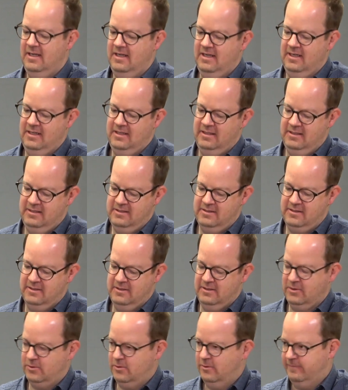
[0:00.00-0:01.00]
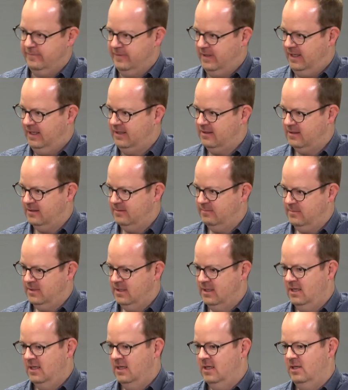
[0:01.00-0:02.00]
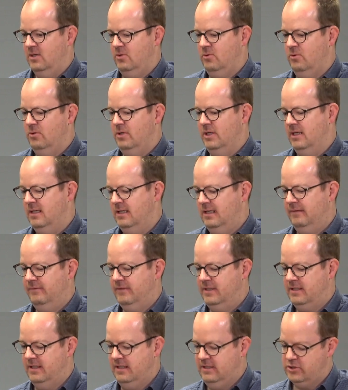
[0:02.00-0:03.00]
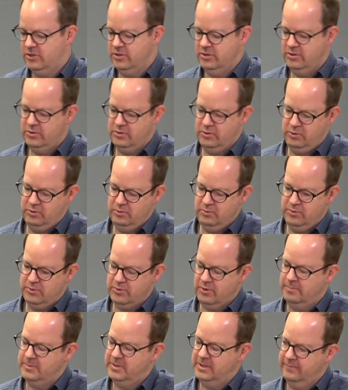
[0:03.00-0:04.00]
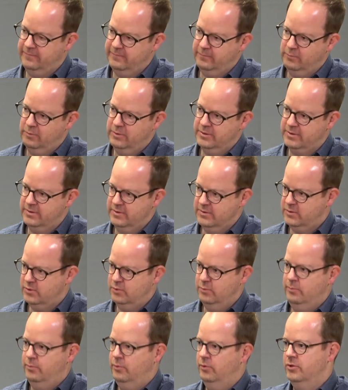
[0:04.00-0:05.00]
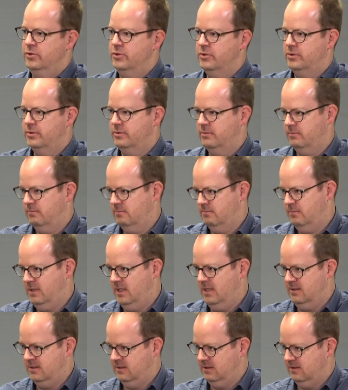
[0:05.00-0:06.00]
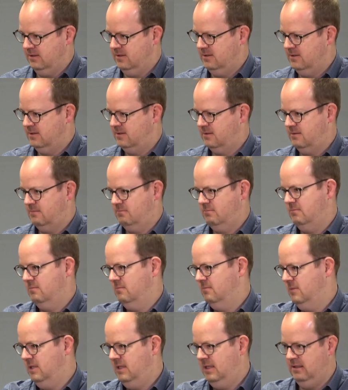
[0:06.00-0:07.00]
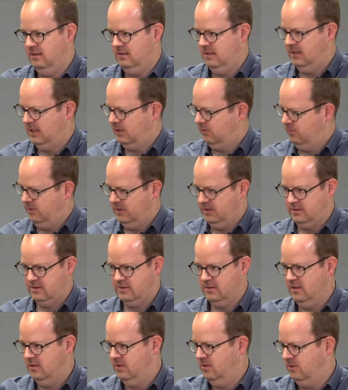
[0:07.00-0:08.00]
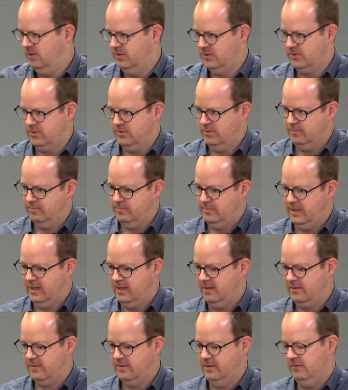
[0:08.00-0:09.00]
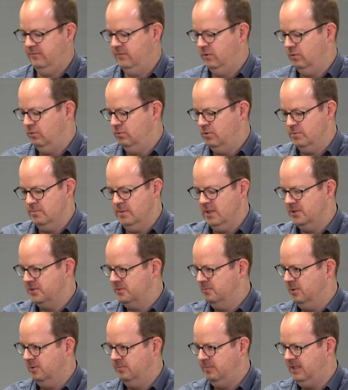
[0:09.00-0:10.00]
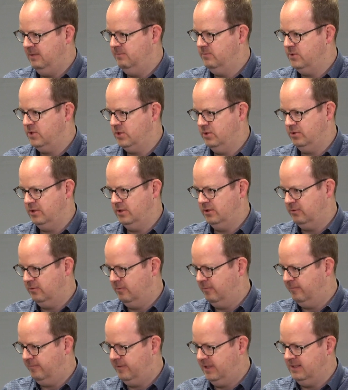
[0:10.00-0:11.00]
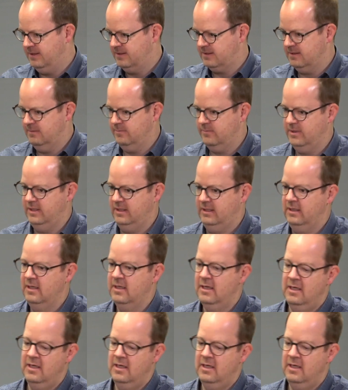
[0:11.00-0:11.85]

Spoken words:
and confine them, or in levitation to use optical forces to push particles in liquid along a certain path. And if you use multiple beams, you can confine something,